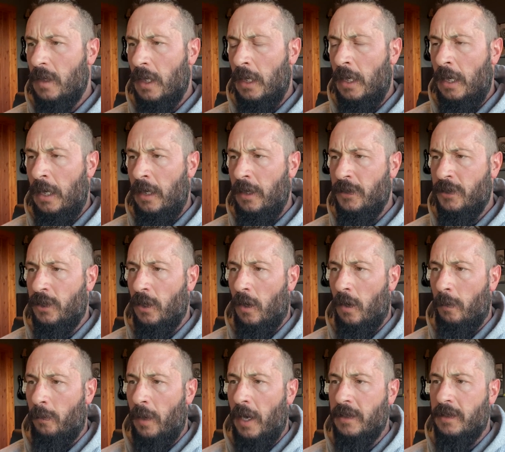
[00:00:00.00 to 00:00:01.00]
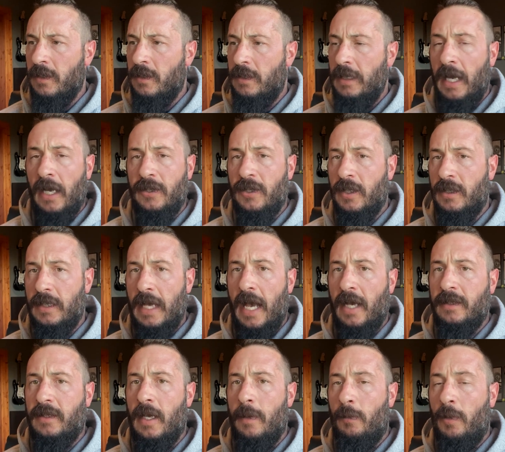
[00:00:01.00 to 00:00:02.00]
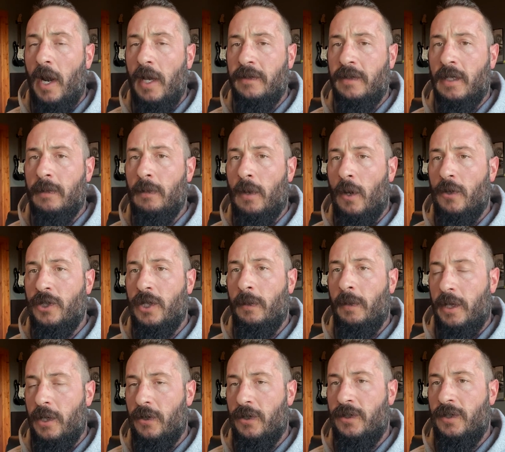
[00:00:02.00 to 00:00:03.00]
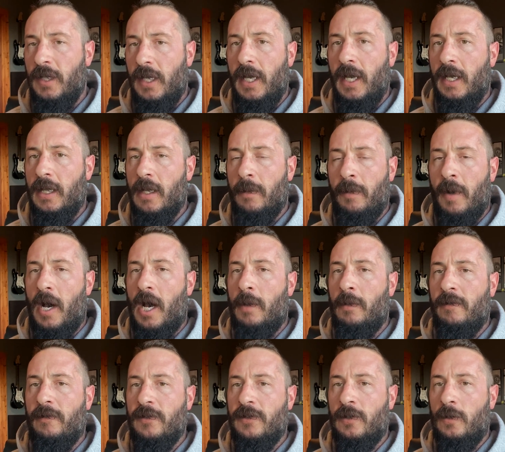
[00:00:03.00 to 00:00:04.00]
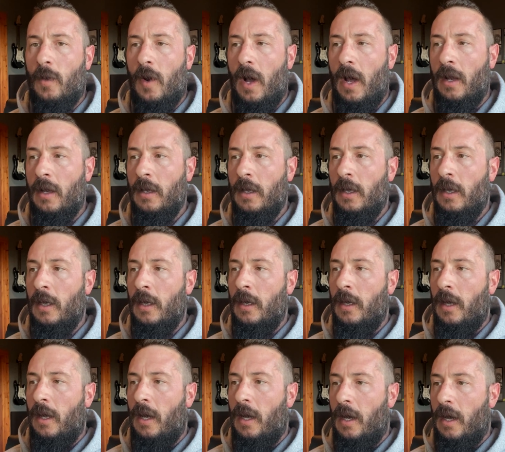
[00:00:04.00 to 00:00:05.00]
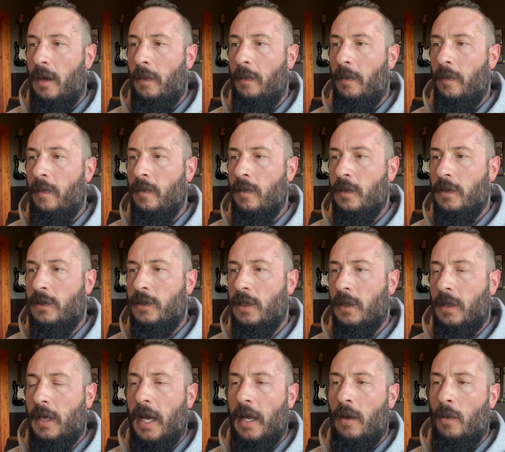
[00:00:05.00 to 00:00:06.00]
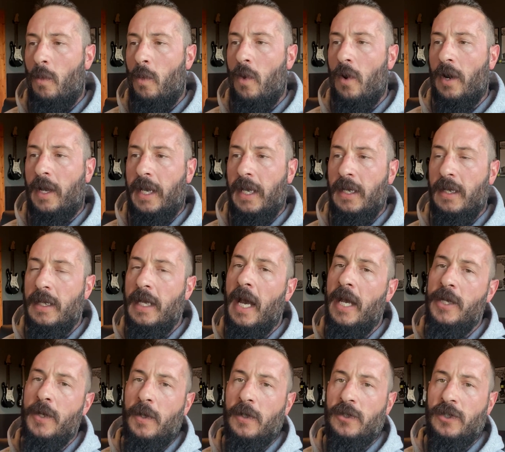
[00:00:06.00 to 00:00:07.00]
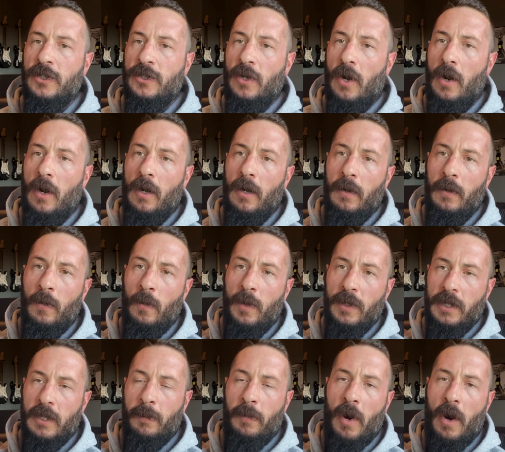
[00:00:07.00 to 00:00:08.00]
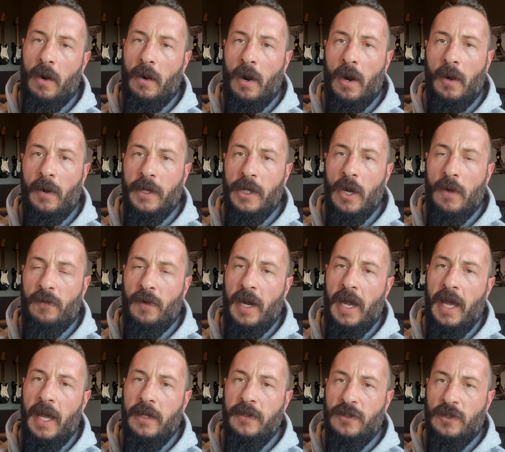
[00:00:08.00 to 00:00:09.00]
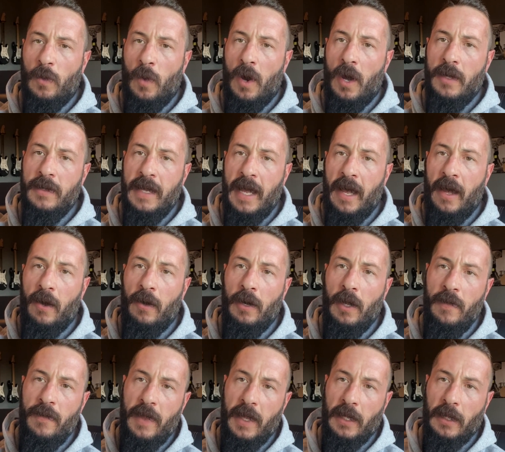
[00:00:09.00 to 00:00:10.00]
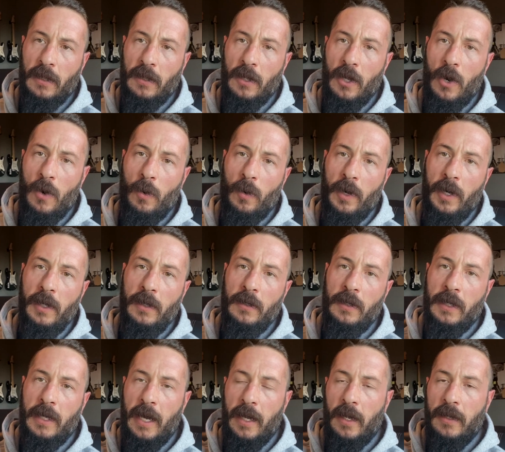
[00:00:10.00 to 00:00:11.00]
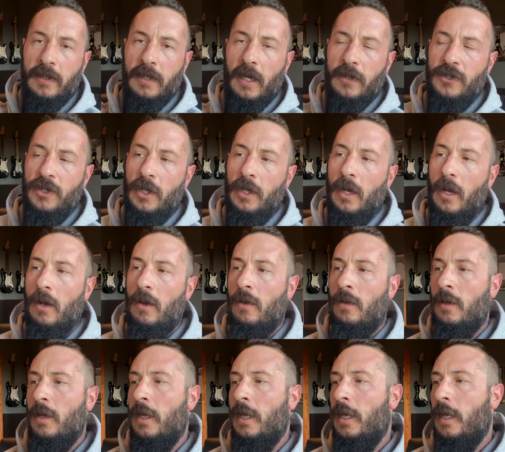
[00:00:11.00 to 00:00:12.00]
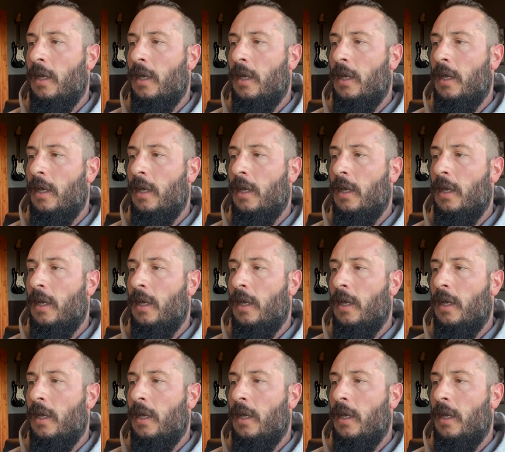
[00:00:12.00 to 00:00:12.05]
Uh, so press and snatch, exact same pressing motion, but you're sitting in the bottom of a squat. Uh, to kind of work into that, you can start with the bar already overhead, squat down, and then lower it and kind of touch and go.